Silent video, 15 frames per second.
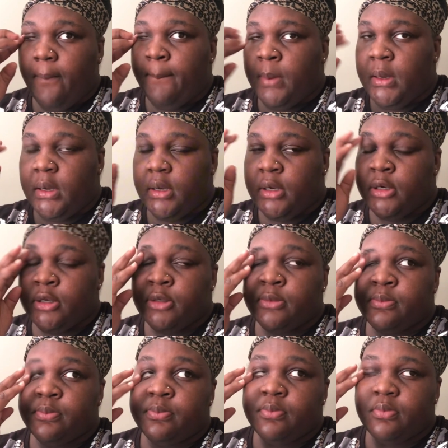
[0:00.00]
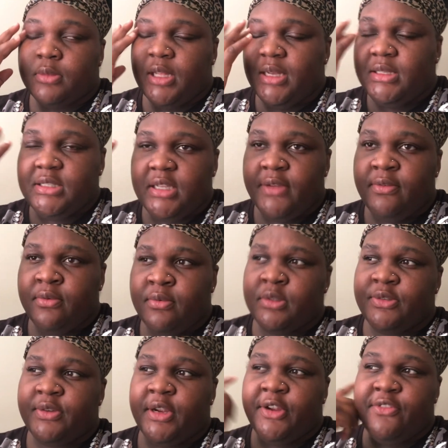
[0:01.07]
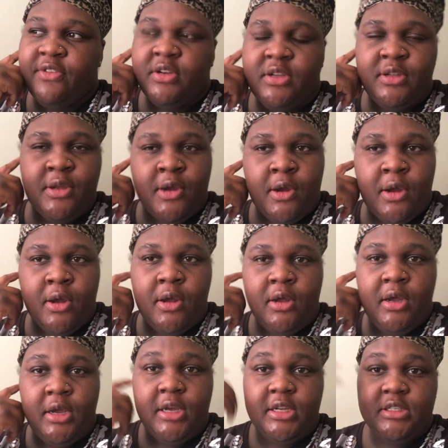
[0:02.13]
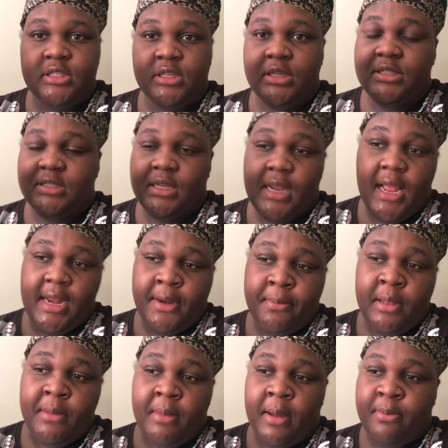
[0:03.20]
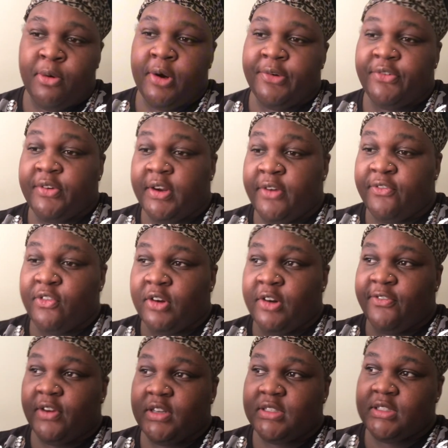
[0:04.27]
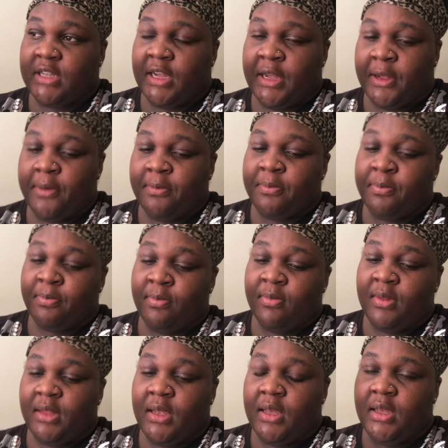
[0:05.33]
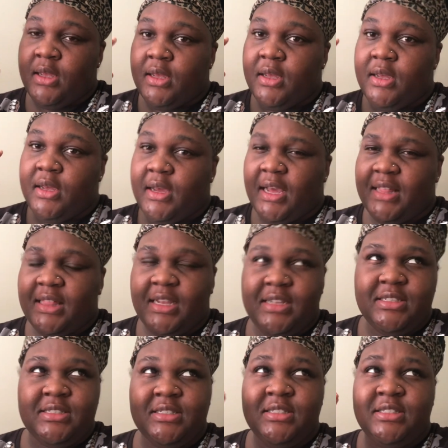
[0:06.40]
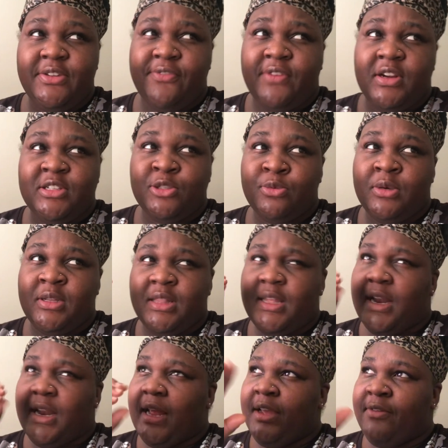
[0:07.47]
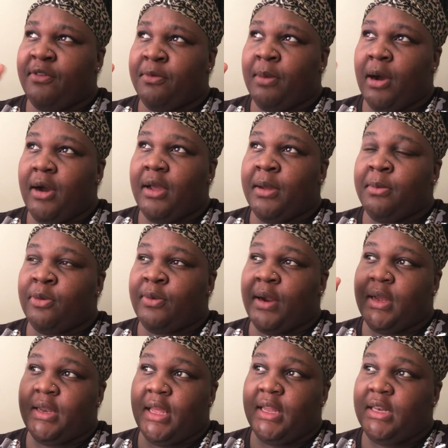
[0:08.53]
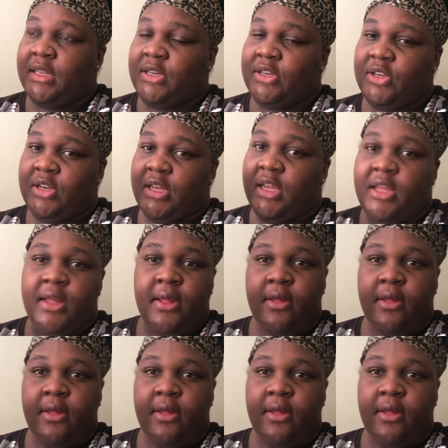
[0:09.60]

But um, Thanksgiving was very fun, y'all. Jaleesa got to meet my boyfriend for the first time. I think she's the first one that I ever brought him around. Like, literally,